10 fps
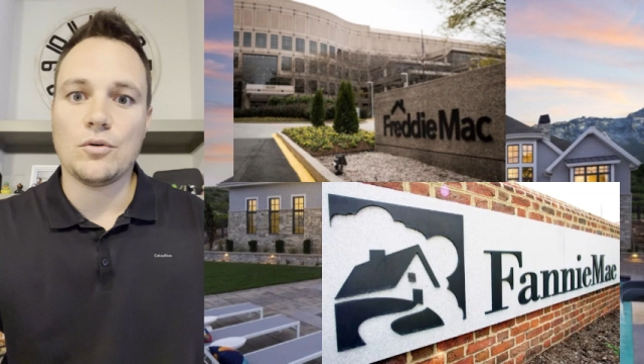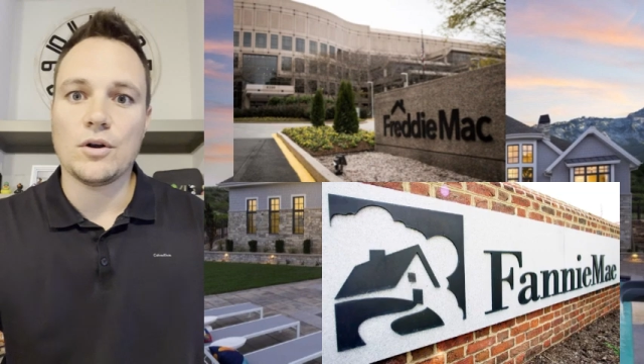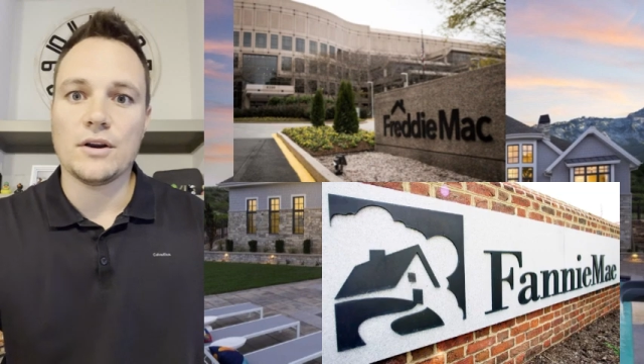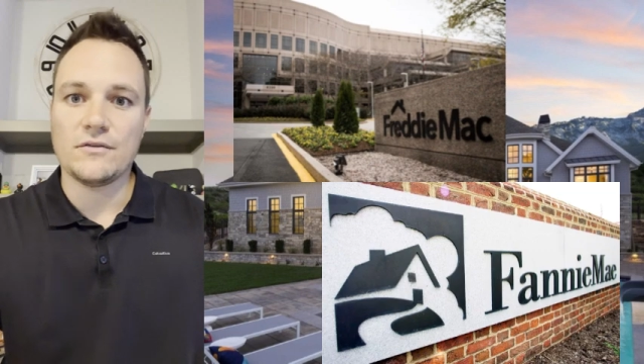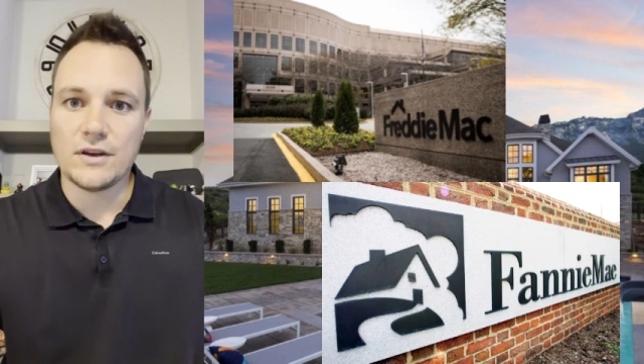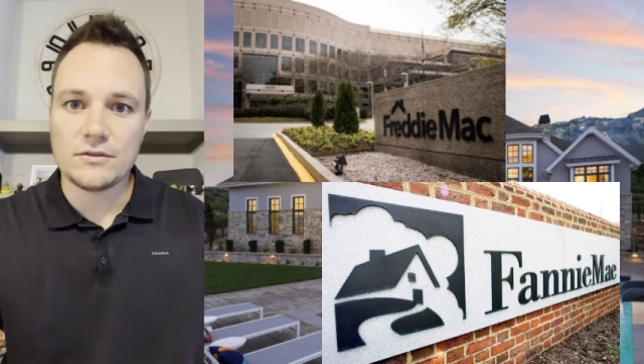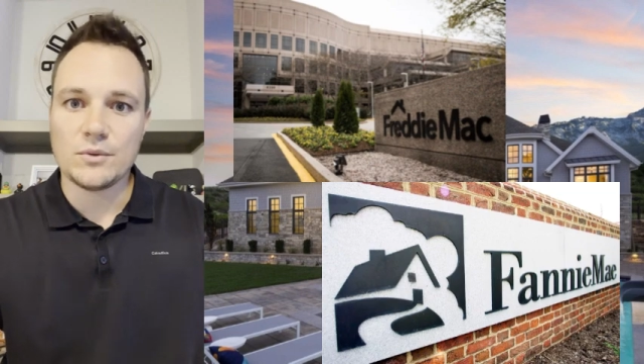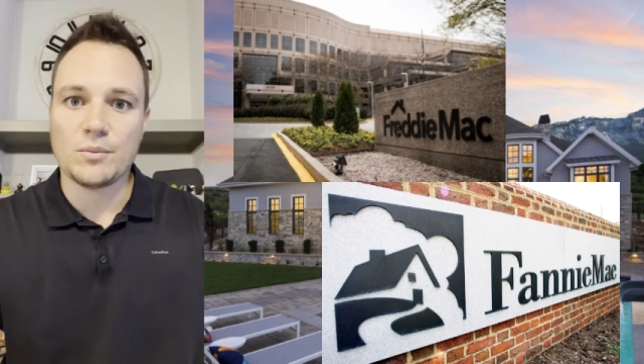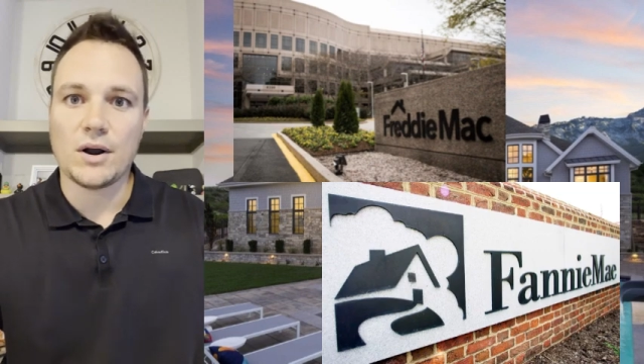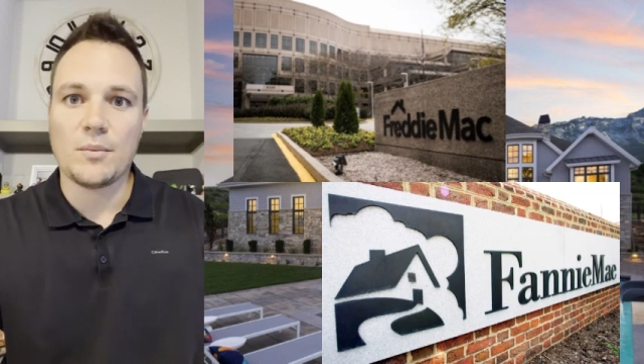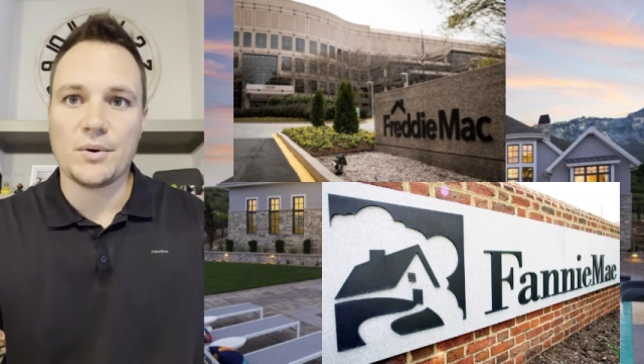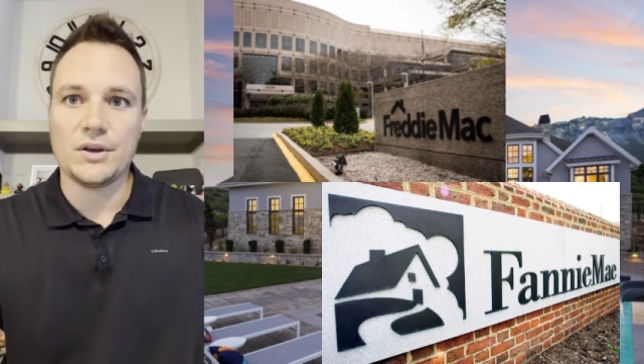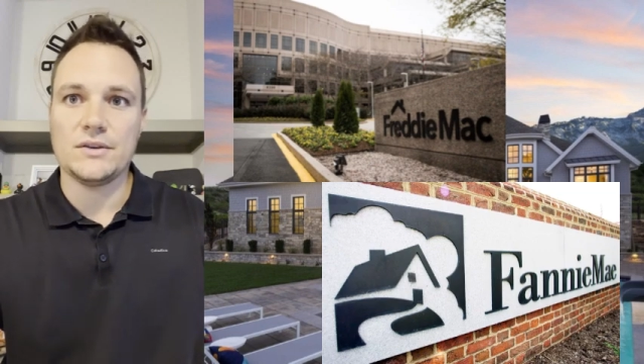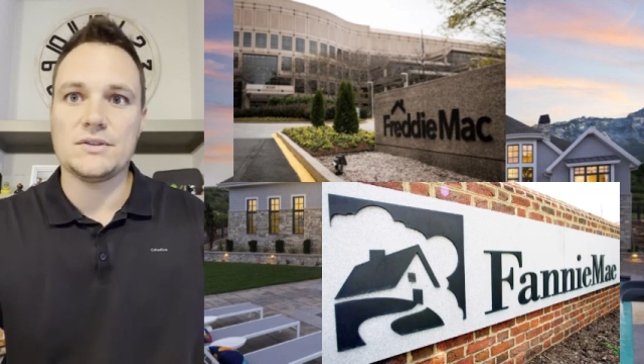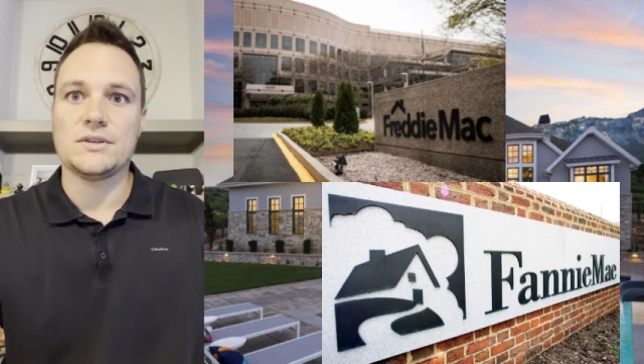or investment
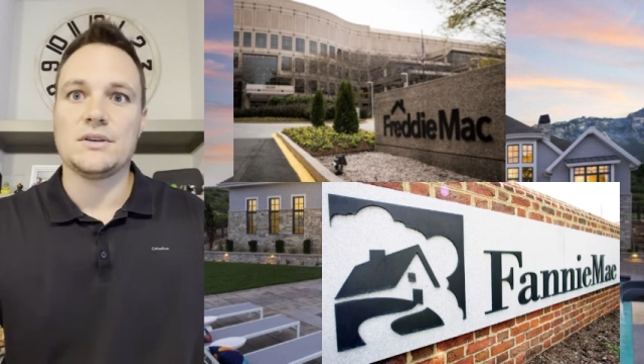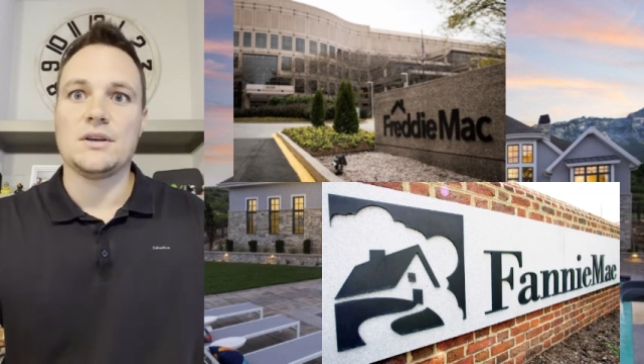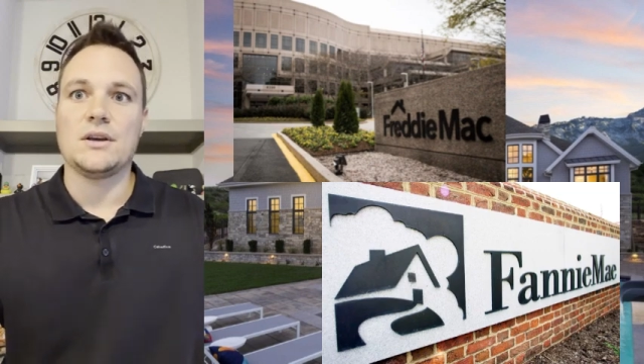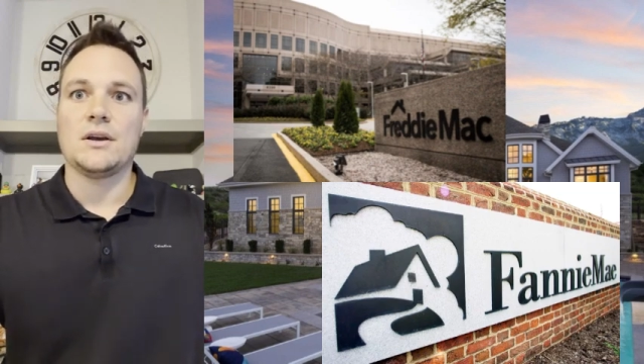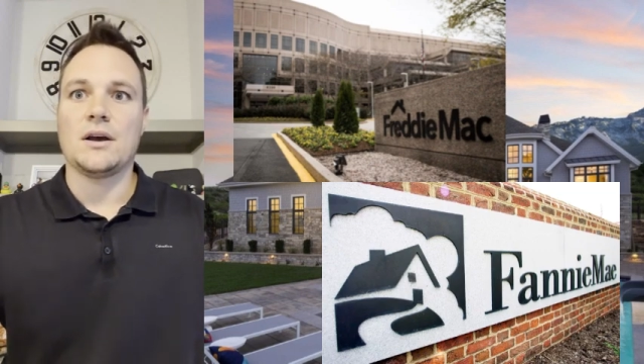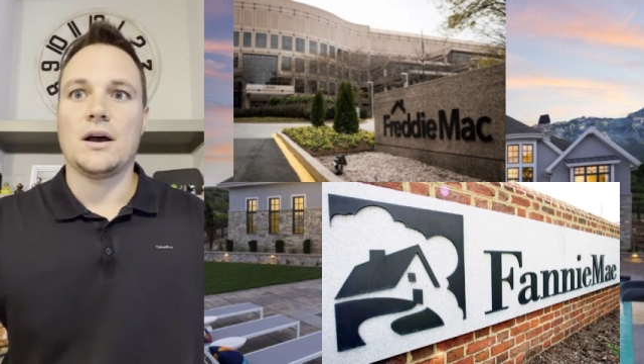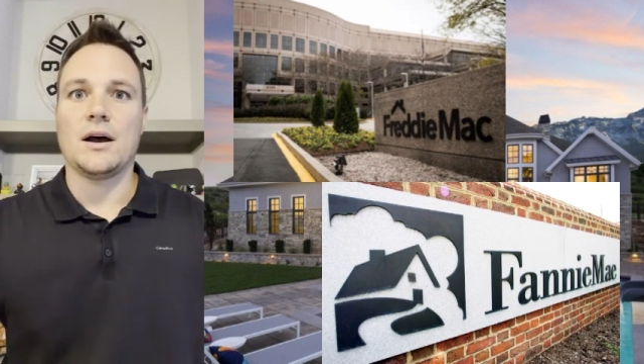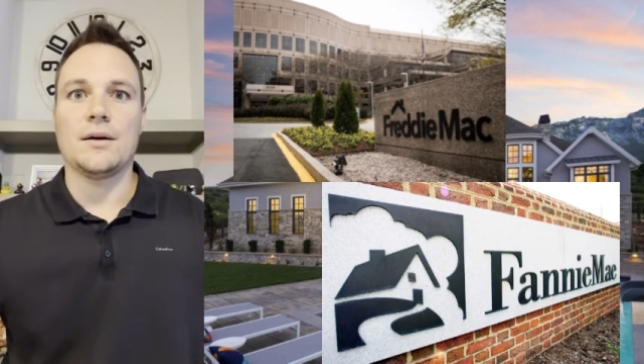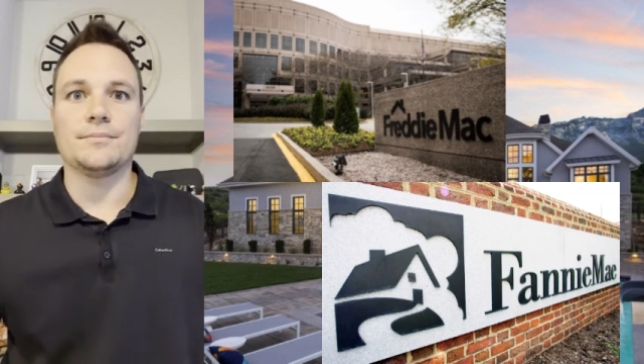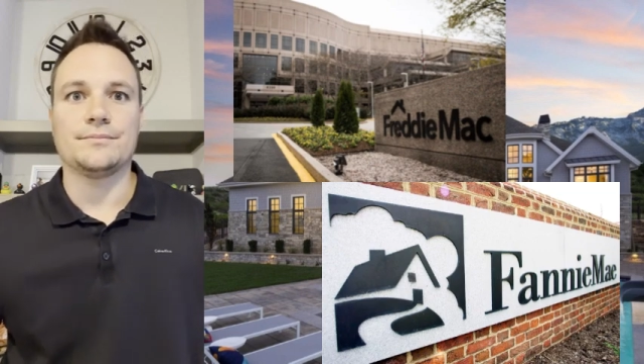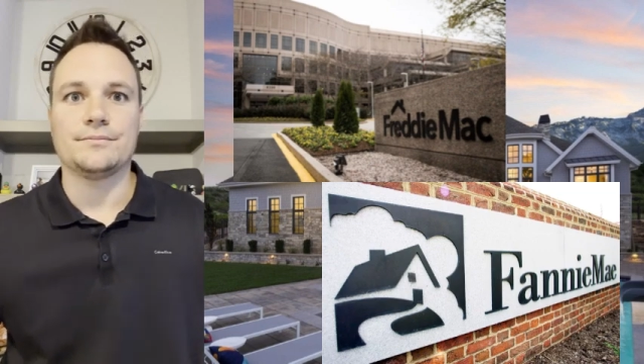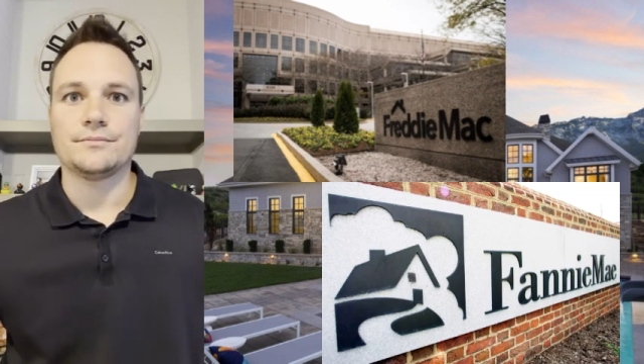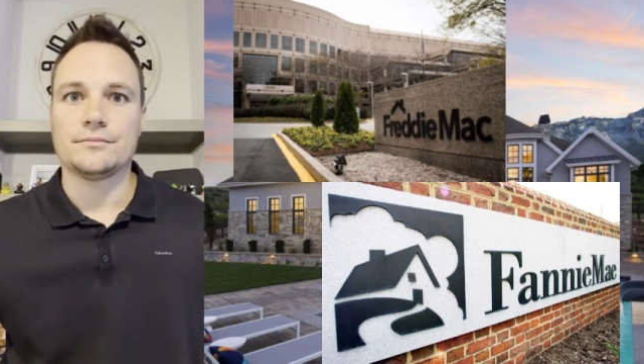properties um,